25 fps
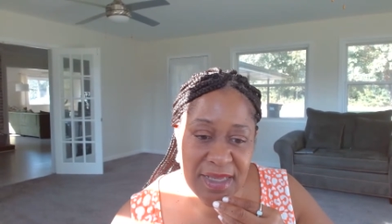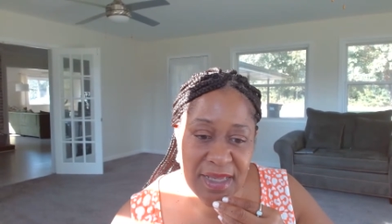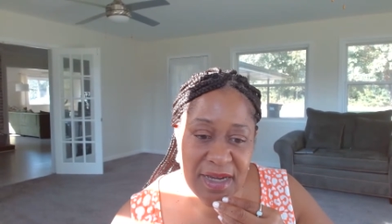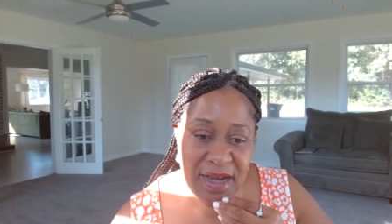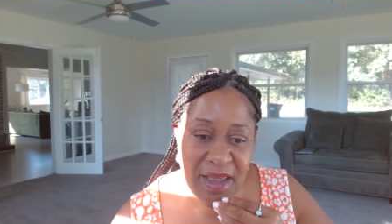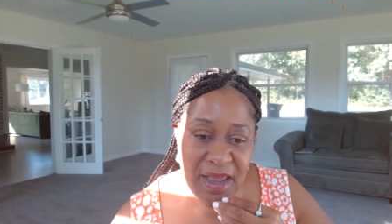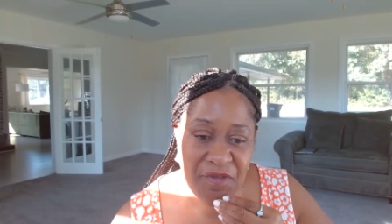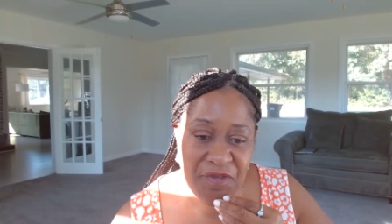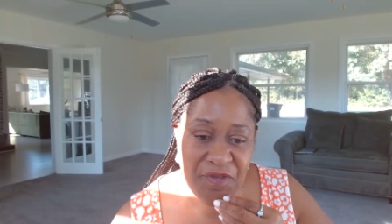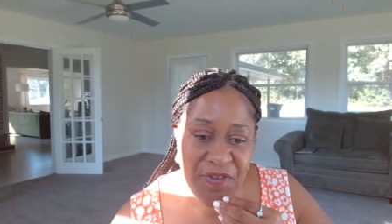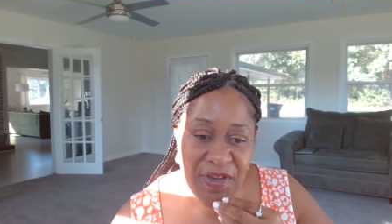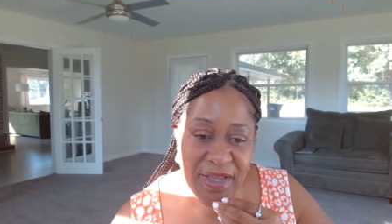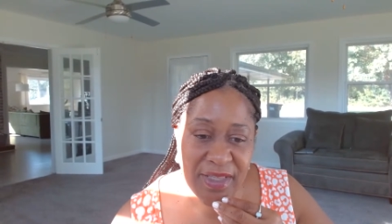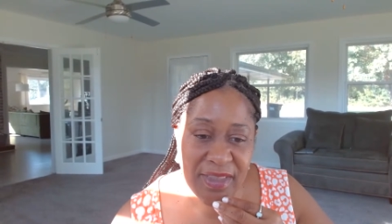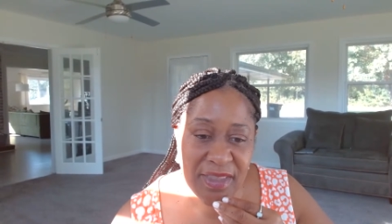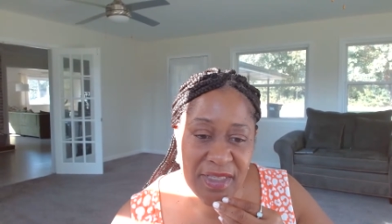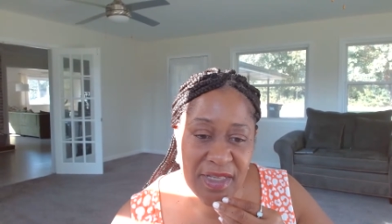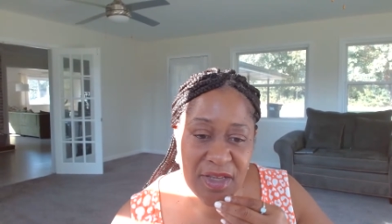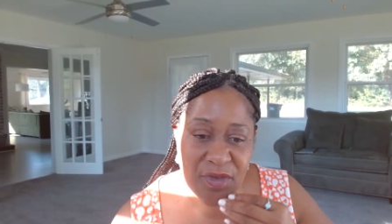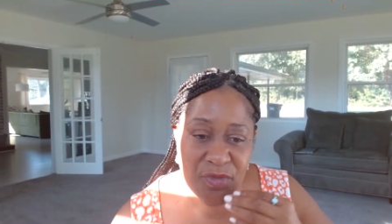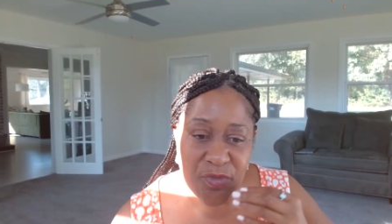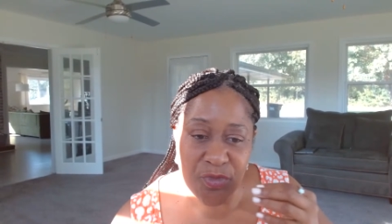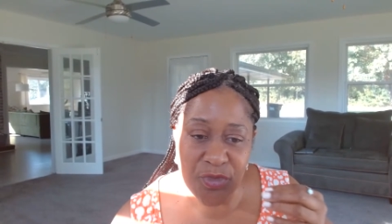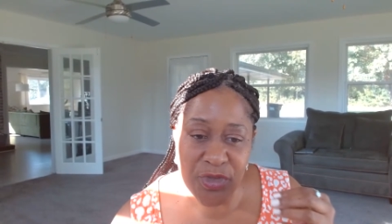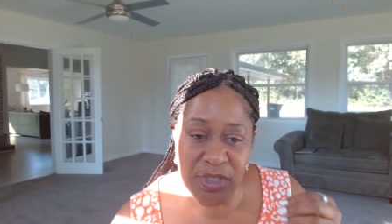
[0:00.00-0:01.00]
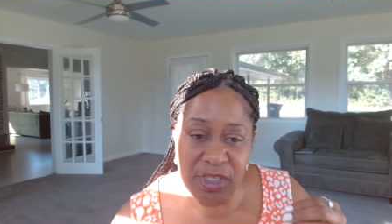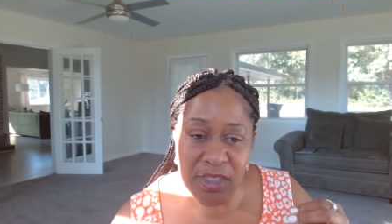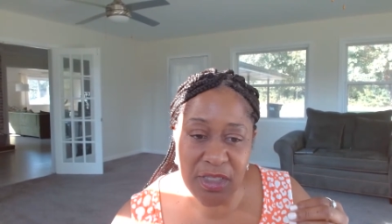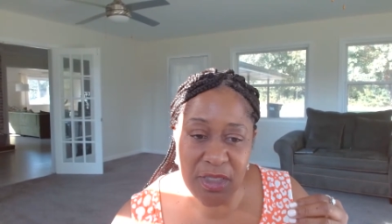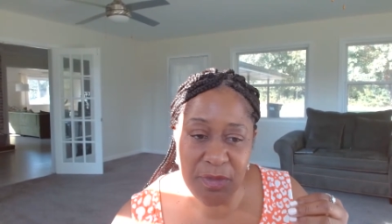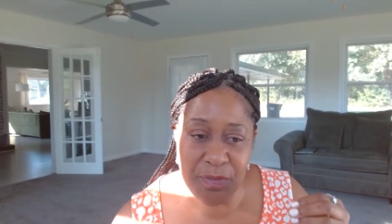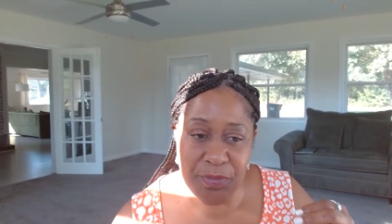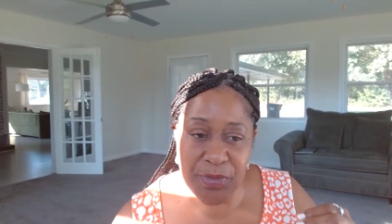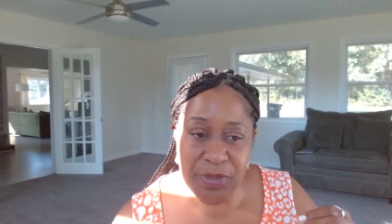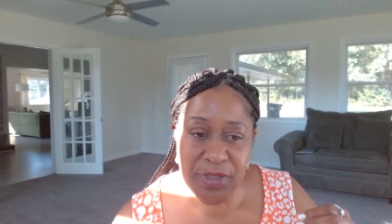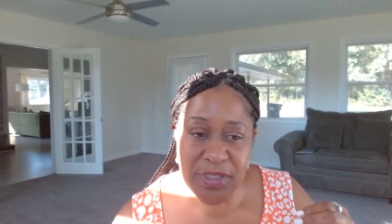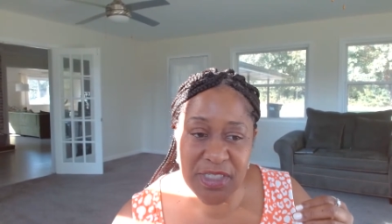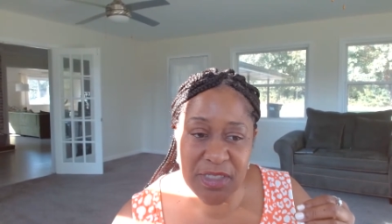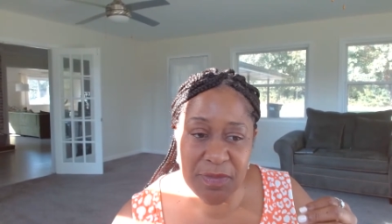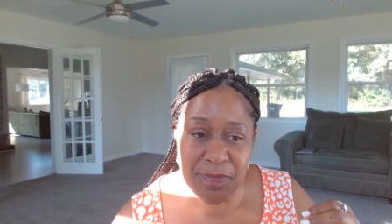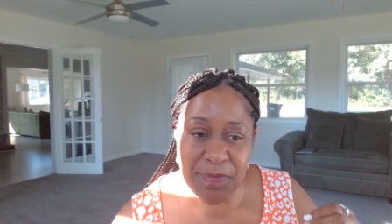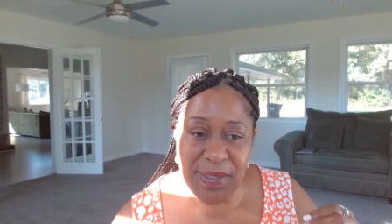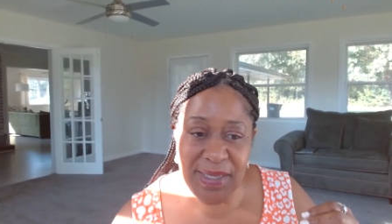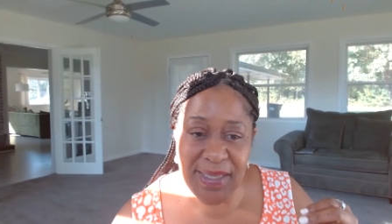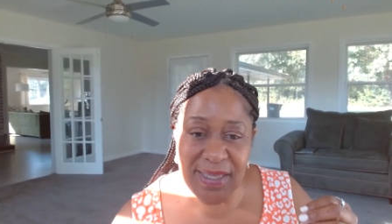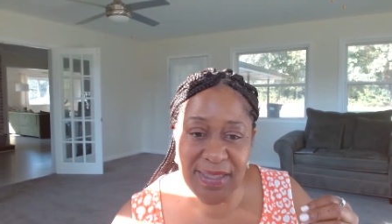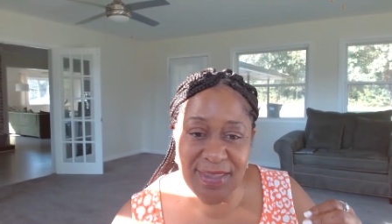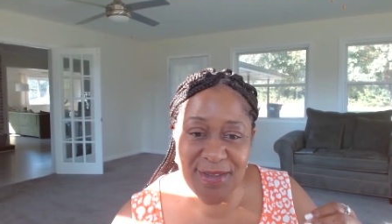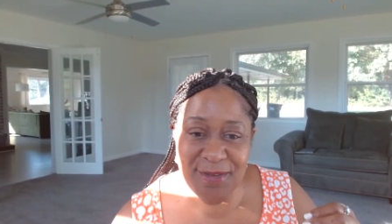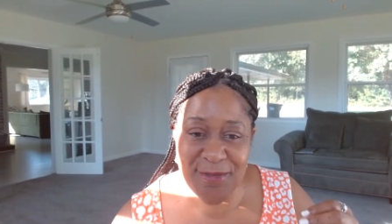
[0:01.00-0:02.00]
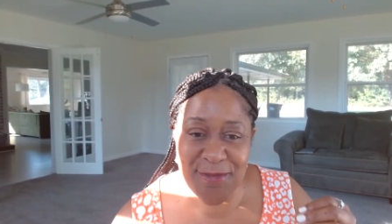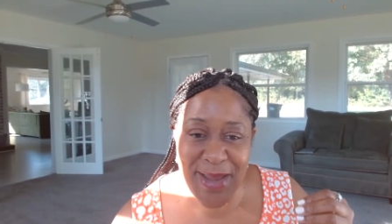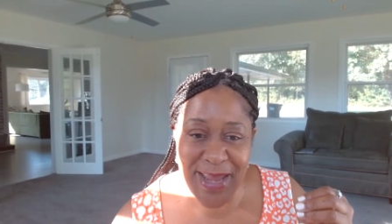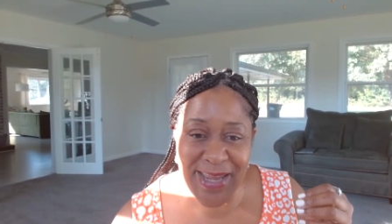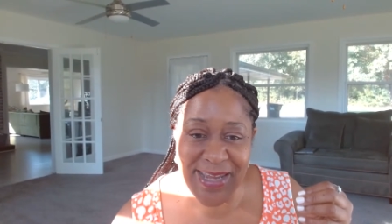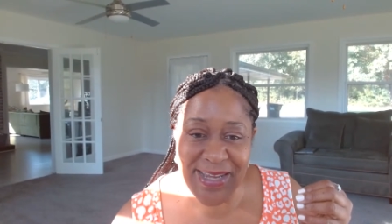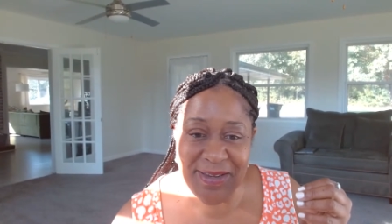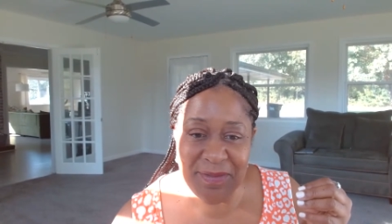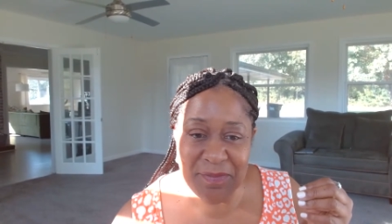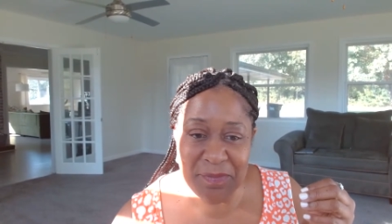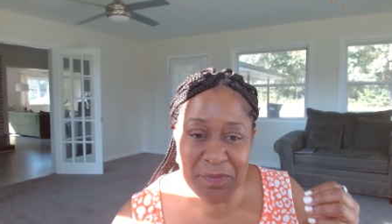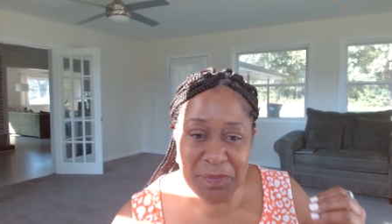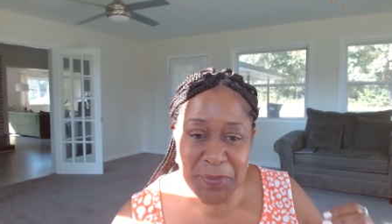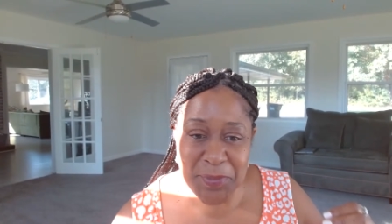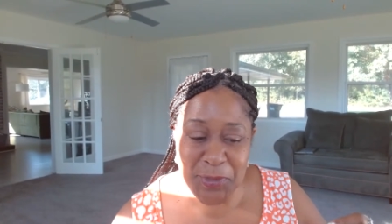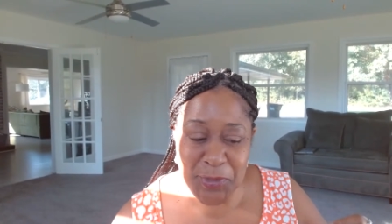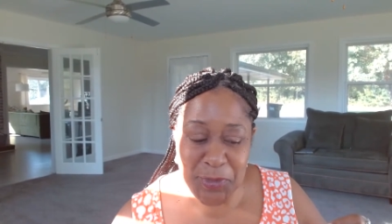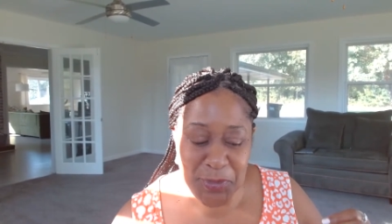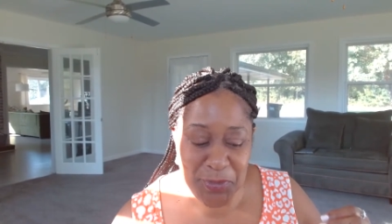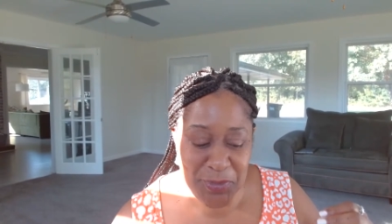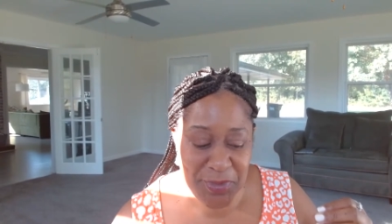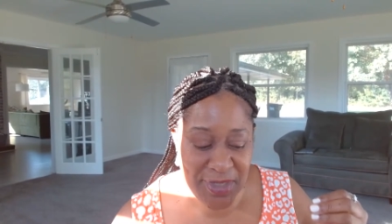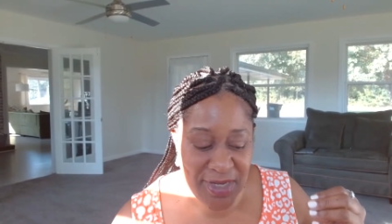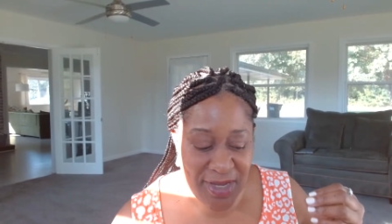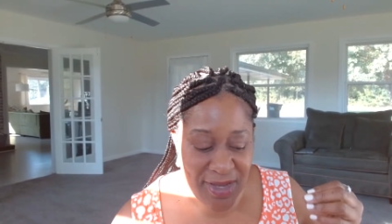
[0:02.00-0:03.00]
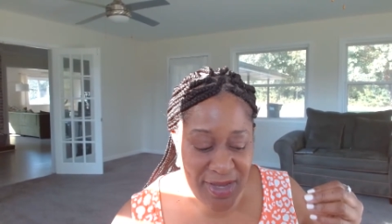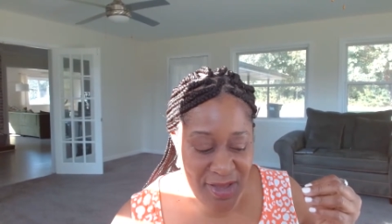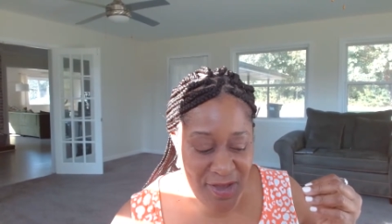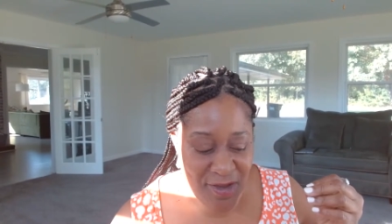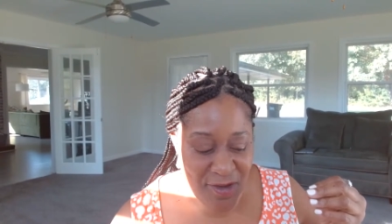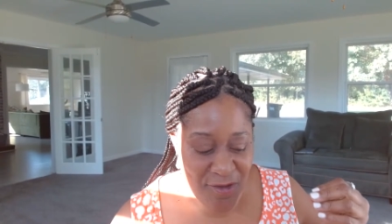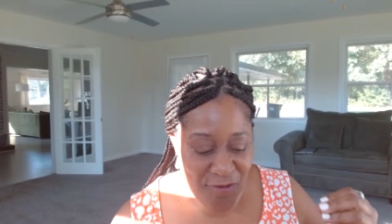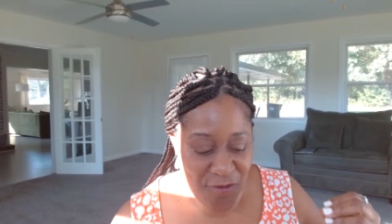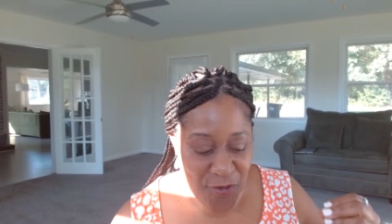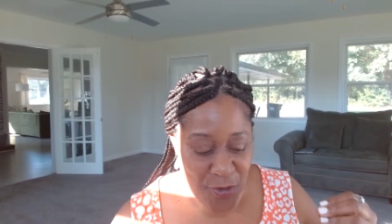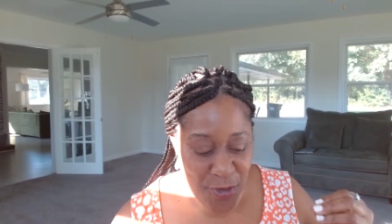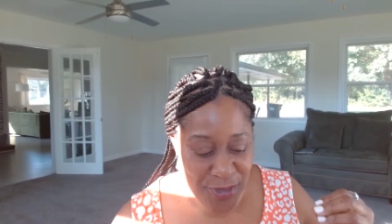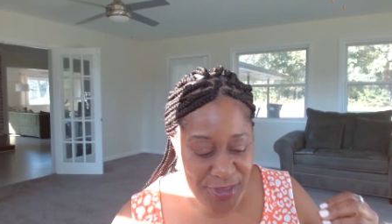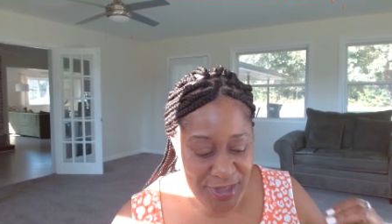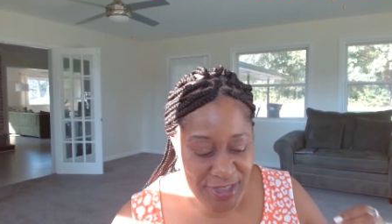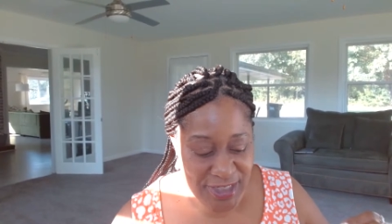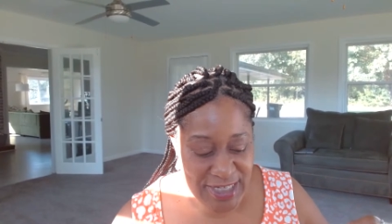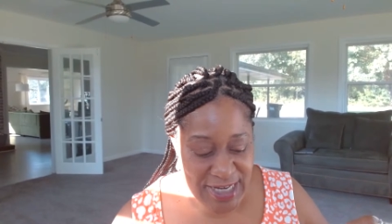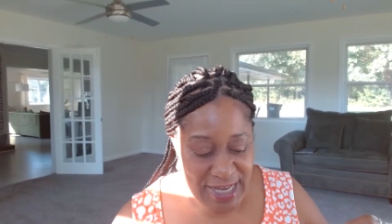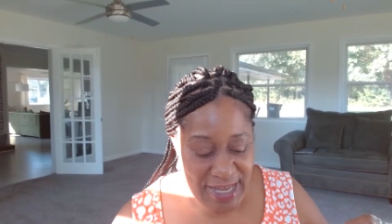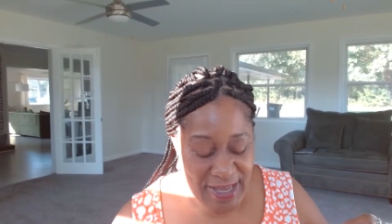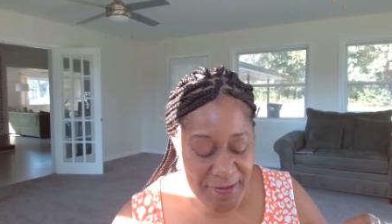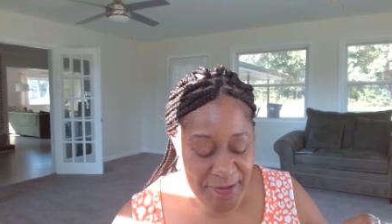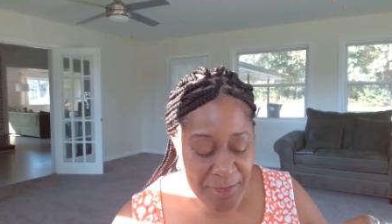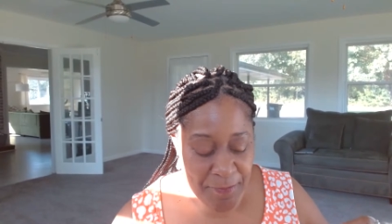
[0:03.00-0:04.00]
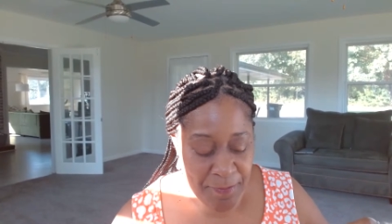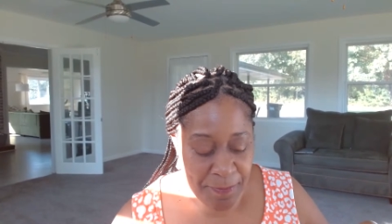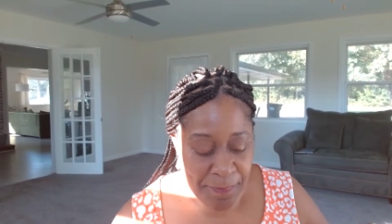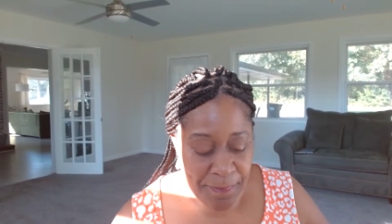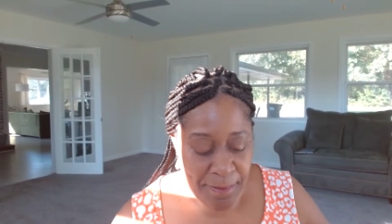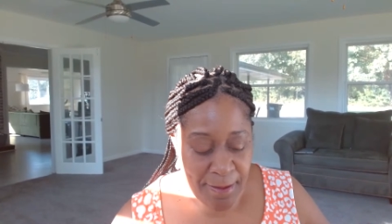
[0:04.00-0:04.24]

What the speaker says: And I find that it really puts me in the right mood for the day.